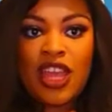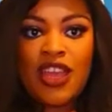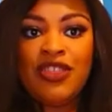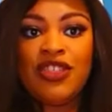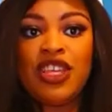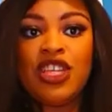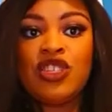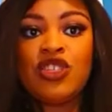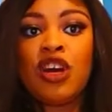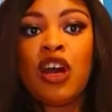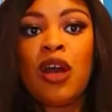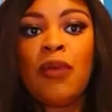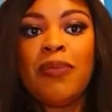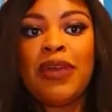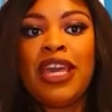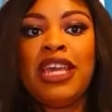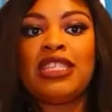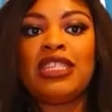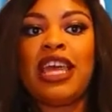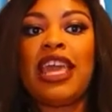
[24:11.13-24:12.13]
The top,
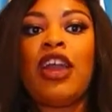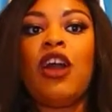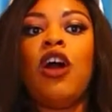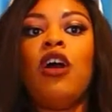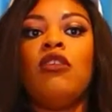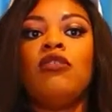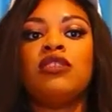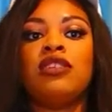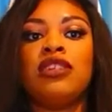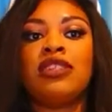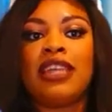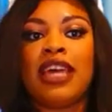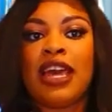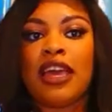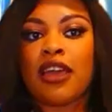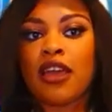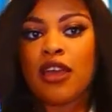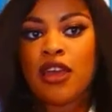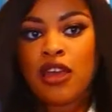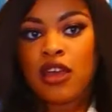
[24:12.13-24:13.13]
it's a halter
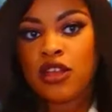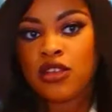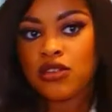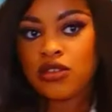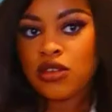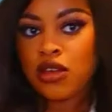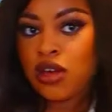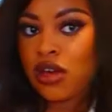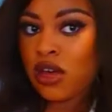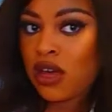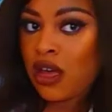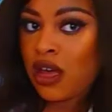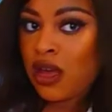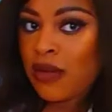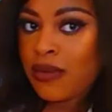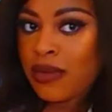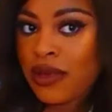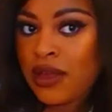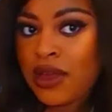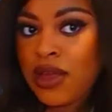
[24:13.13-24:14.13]
neck
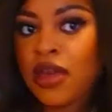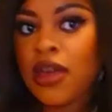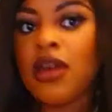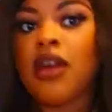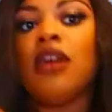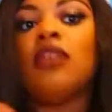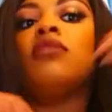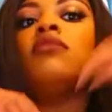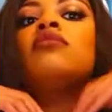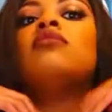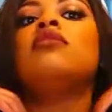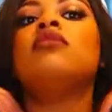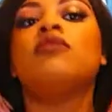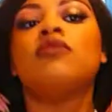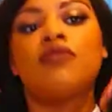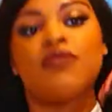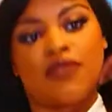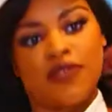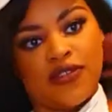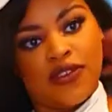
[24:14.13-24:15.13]
top. I don't
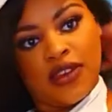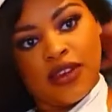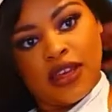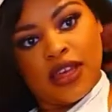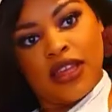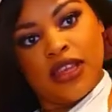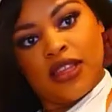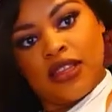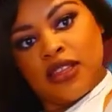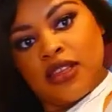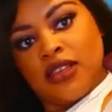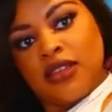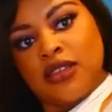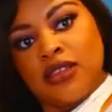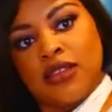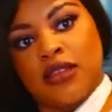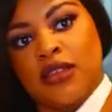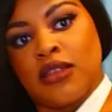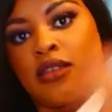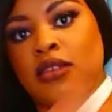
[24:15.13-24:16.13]
know if you can
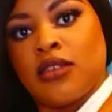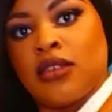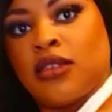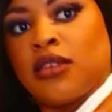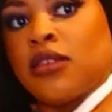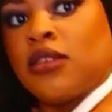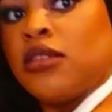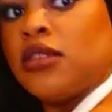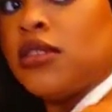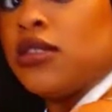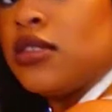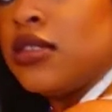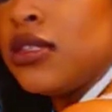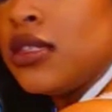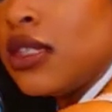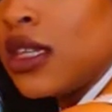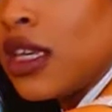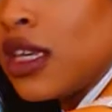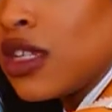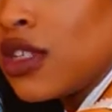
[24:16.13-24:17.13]

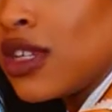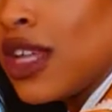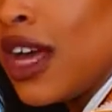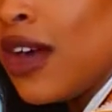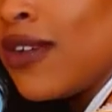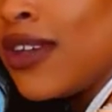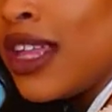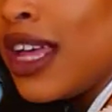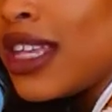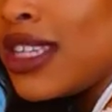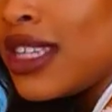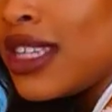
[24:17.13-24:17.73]
see do you know how it like